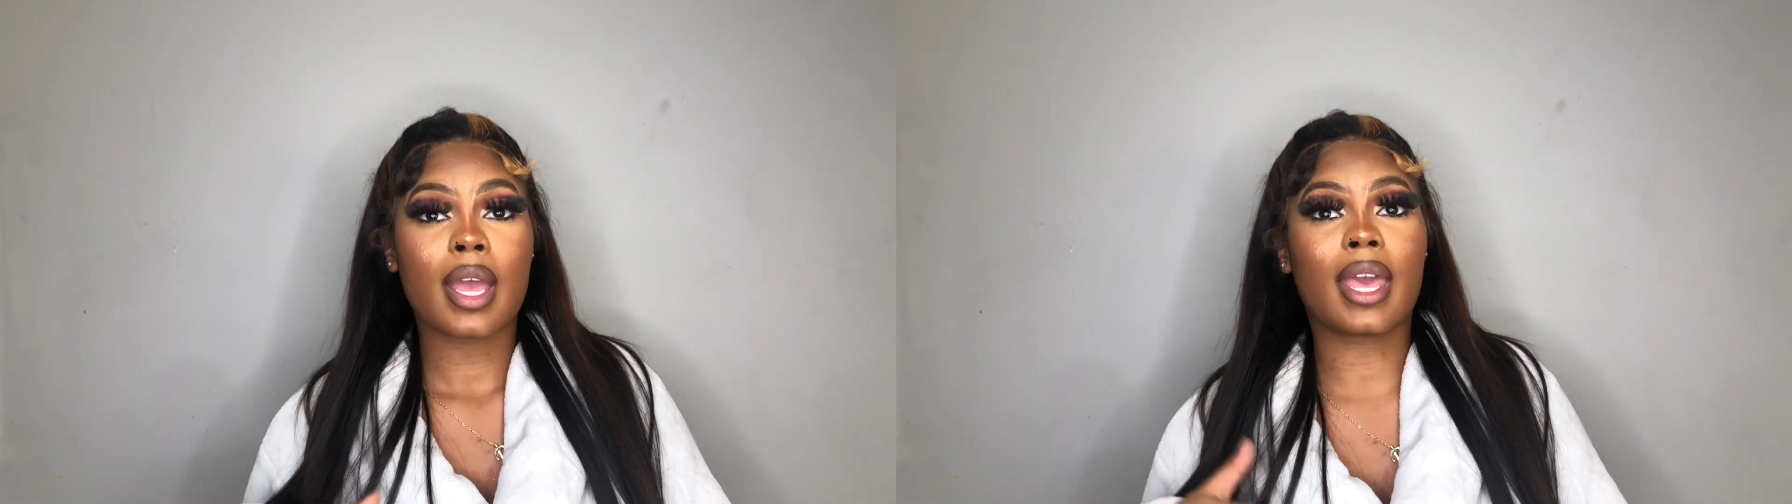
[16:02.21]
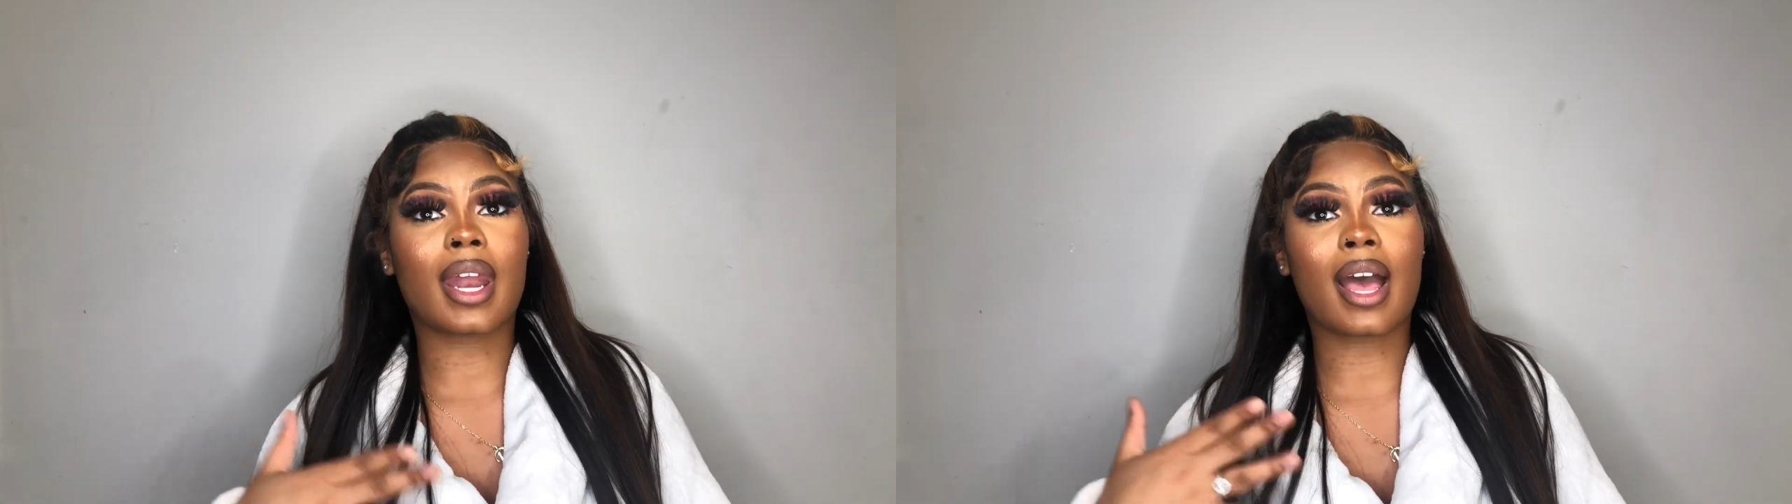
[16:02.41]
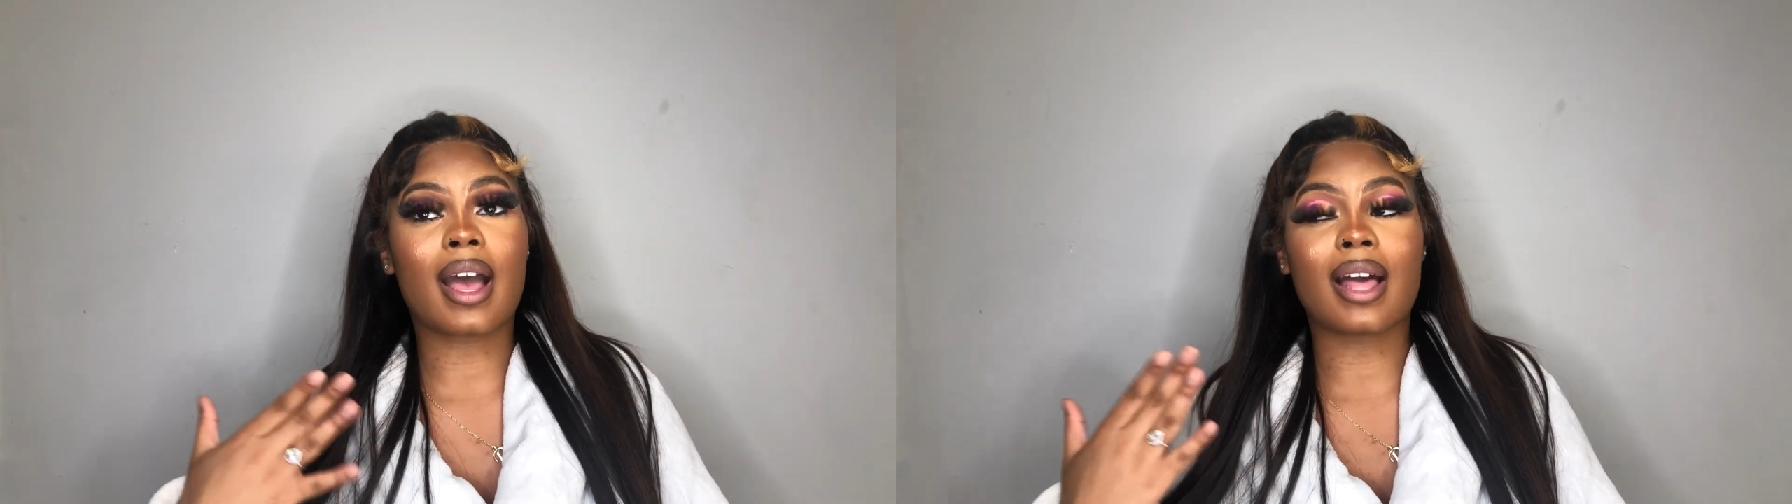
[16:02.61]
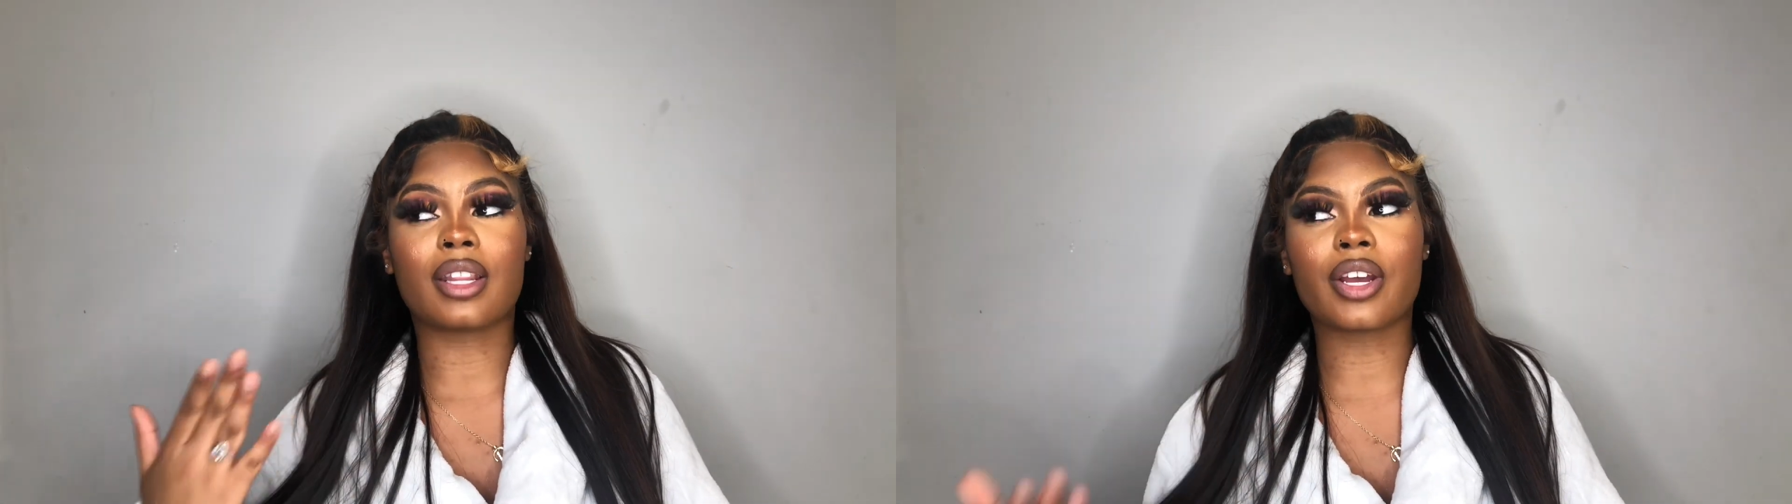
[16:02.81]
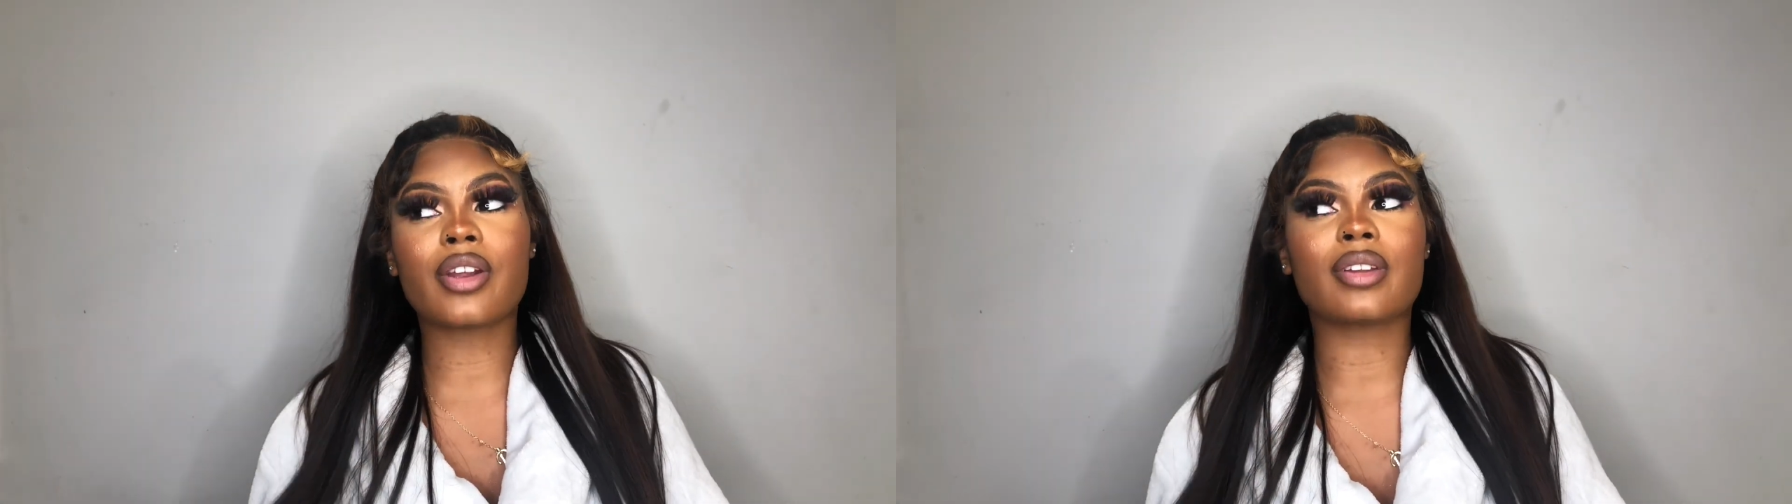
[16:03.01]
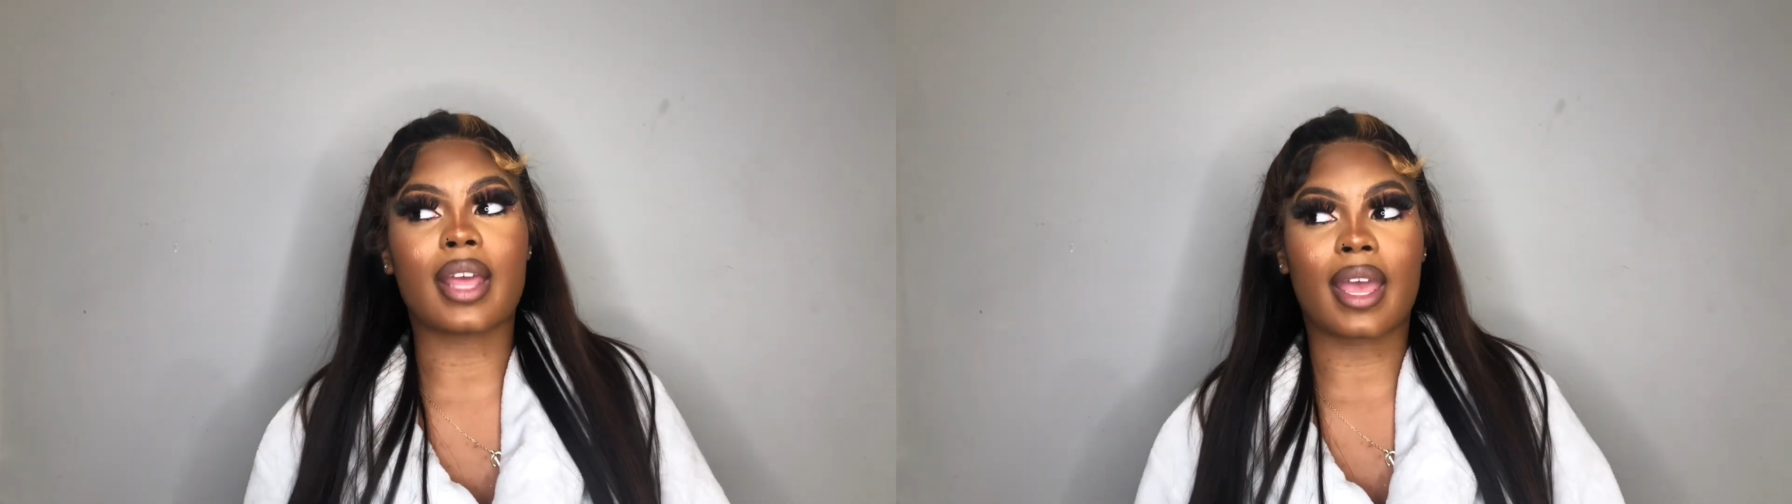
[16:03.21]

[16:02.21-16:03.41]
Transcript: And I learned that.